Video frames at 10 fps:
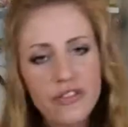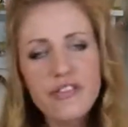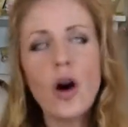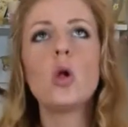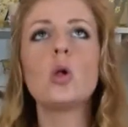
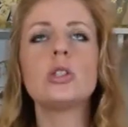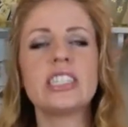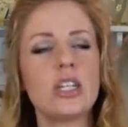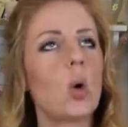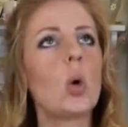fold
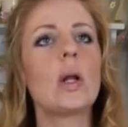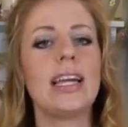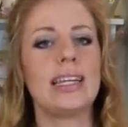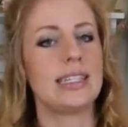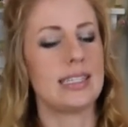it all
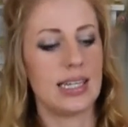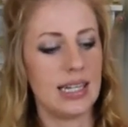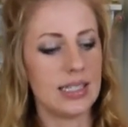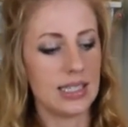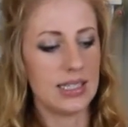in until
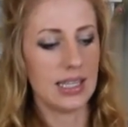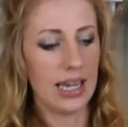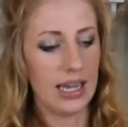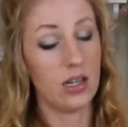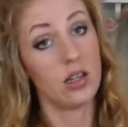it is
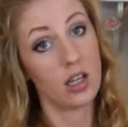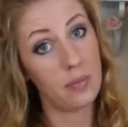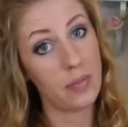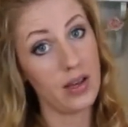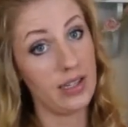again
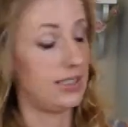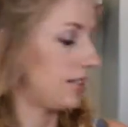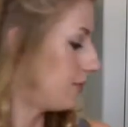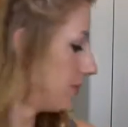combined.